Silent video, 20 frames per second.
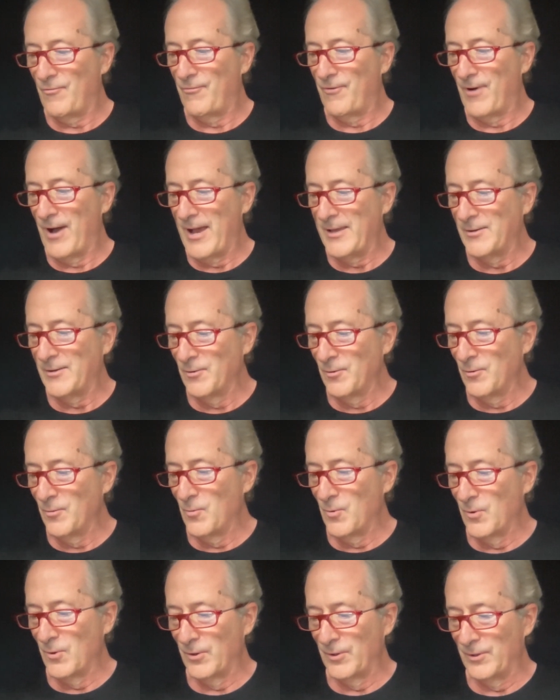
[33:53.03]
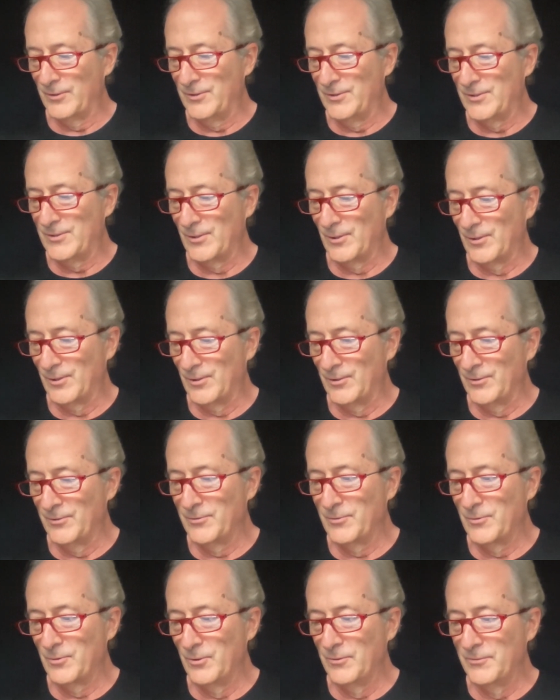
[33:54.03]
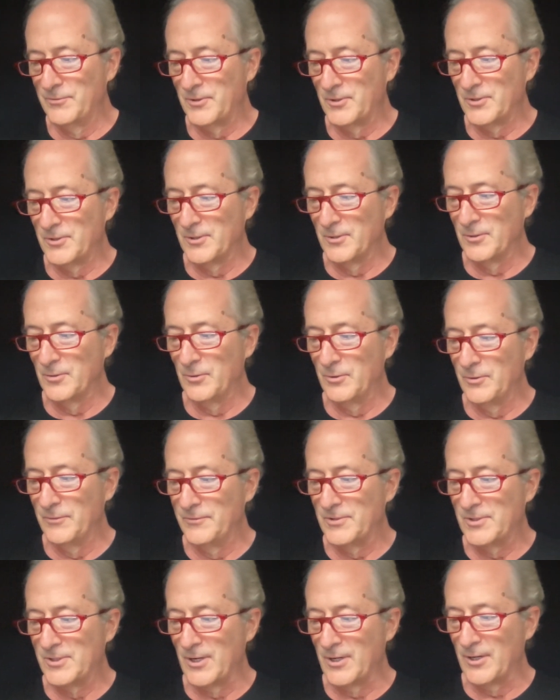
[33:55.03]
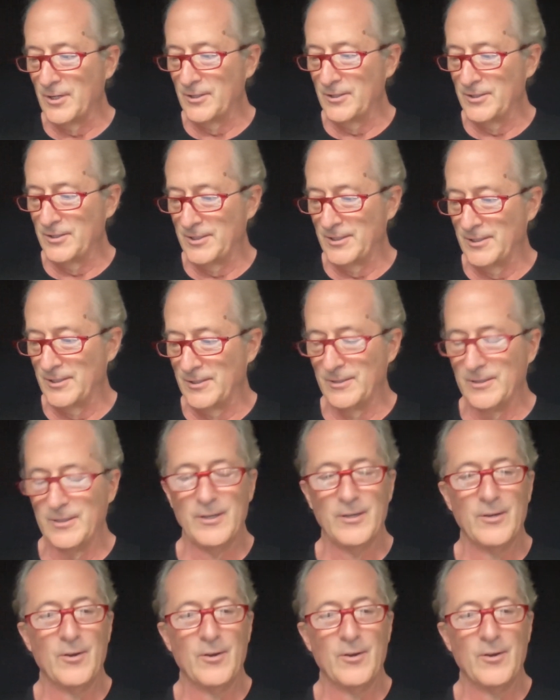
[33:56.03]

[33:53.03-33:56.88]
final words to all the groovesters and groove stars and